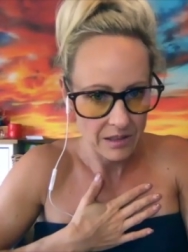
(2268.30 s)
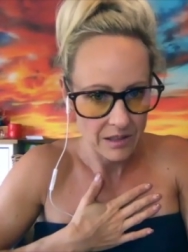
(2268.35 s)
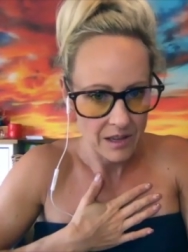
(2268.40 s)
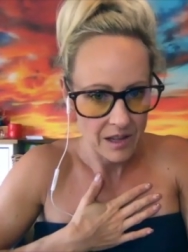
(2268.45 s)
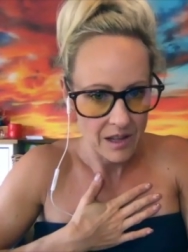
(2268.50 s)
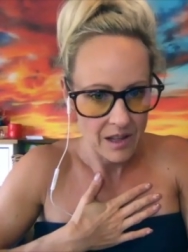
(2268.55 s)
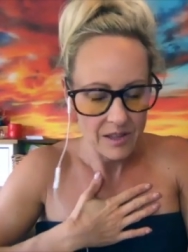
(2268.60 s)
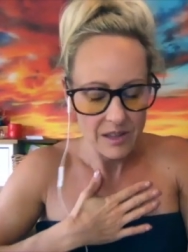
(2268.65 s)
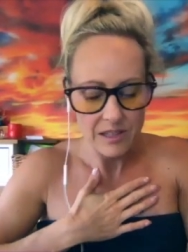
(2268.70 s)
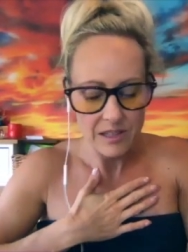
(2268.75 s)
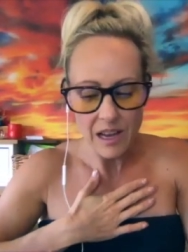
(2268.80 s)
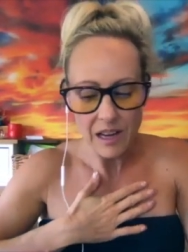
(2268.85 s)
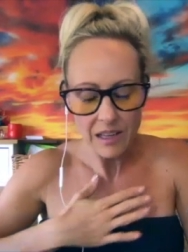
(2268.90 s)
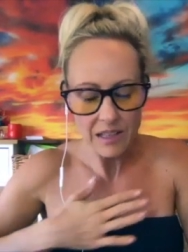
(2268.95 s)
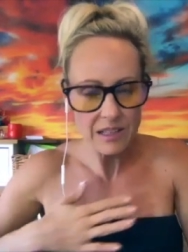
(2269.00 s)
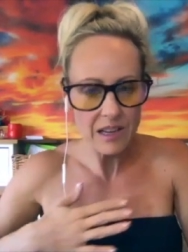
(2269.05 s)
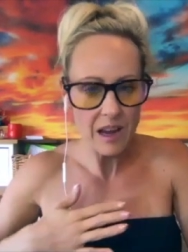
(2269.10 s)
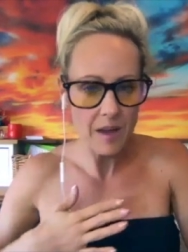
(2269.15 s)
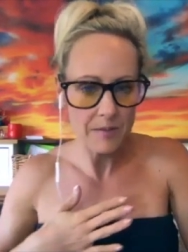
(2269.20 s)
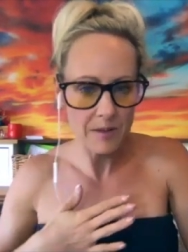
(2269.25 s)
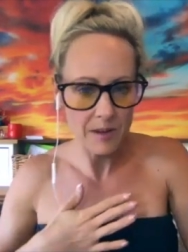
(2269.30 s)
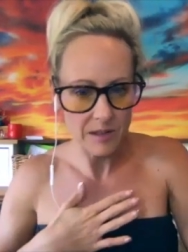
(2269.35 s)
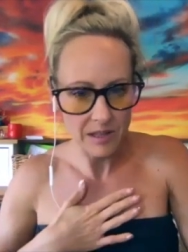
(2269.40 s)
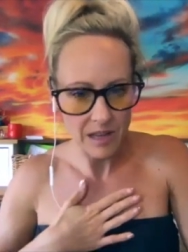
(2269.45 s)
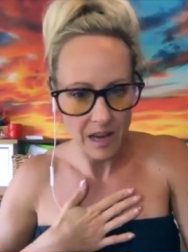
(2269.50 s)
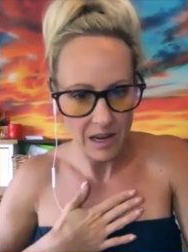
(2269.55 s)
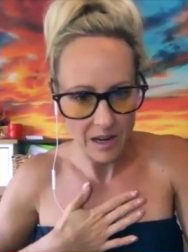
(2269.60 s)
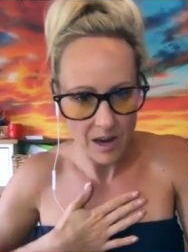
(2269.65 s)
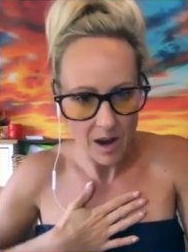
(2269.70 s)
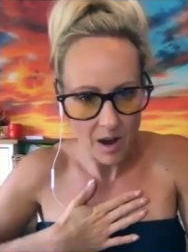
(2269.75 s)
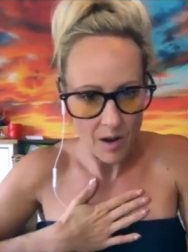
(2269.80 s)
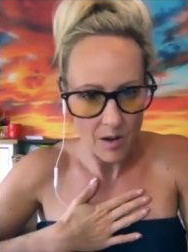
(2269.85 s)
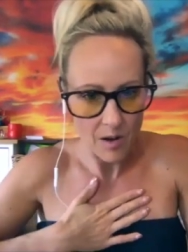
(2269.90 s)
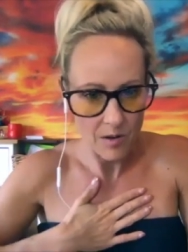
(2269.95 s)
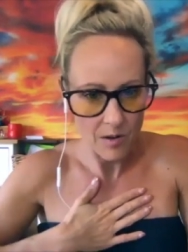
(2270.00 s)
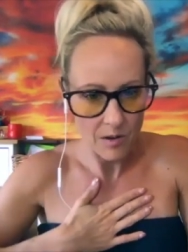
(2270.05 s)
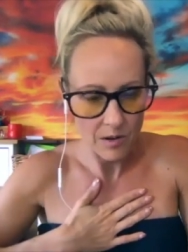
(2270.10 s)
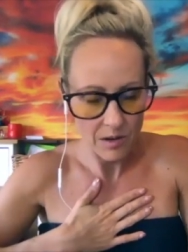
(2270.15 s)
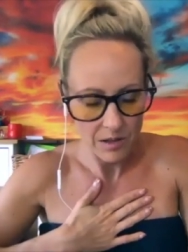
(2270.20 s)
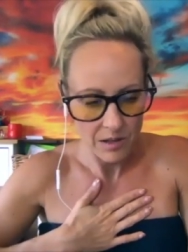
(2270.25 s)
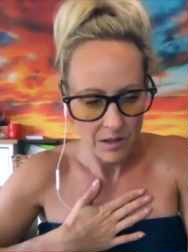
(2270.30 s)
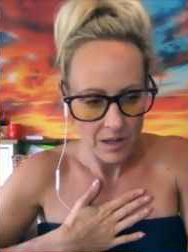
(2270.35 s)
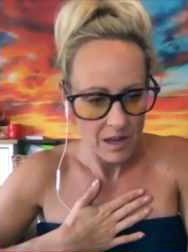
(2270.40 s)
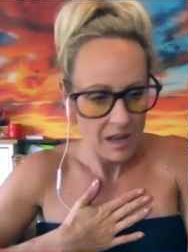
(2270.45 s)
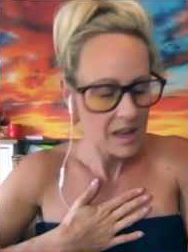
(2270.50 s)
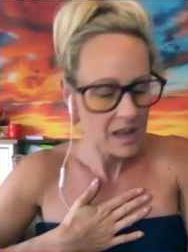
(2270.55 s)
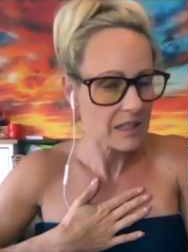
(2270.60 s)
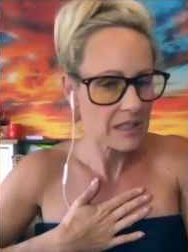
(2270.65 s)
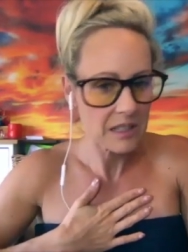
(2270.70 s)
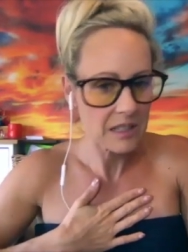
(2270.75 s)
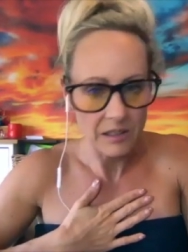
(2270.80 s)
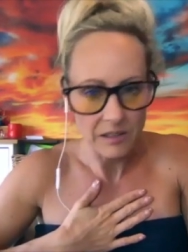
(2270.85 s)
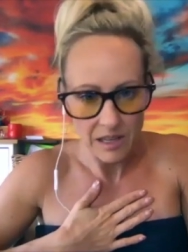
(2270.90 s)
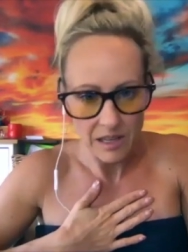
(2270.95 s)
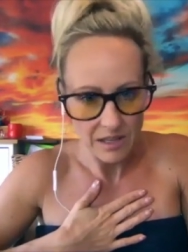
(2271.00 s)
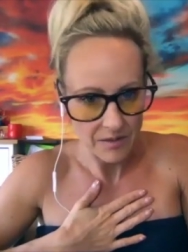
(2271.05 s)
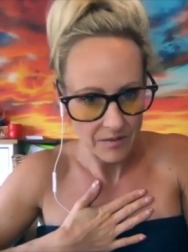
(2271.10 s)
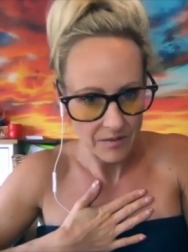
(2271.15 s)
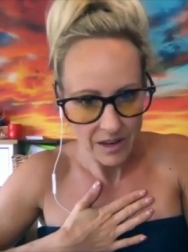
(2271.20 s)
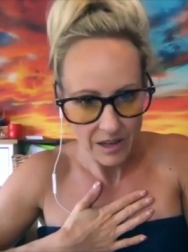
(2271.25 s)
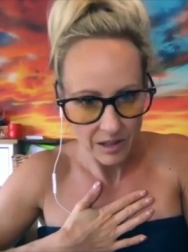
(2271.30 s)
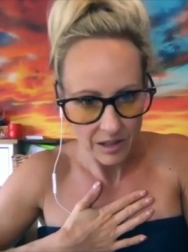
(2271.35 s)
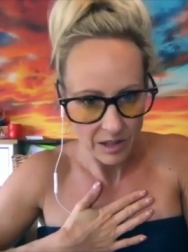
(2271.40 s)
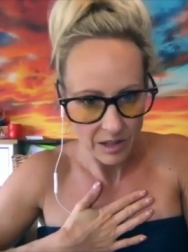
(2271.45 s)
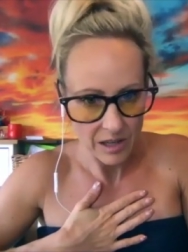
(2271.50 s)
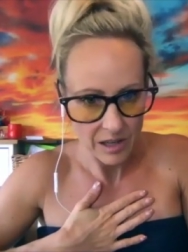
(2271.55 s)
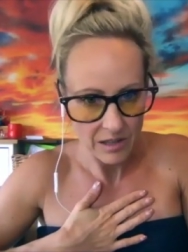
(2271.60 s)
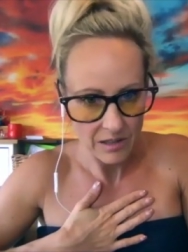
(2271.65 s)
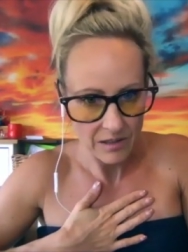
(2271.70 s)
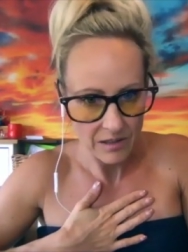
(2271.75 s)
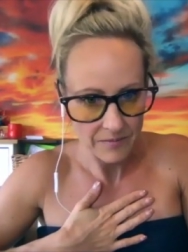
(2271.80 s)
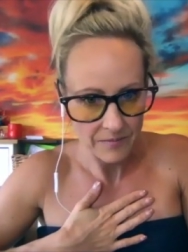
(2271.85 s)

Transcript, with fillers: Yeah. The second time you say no, it still doesn't feel good.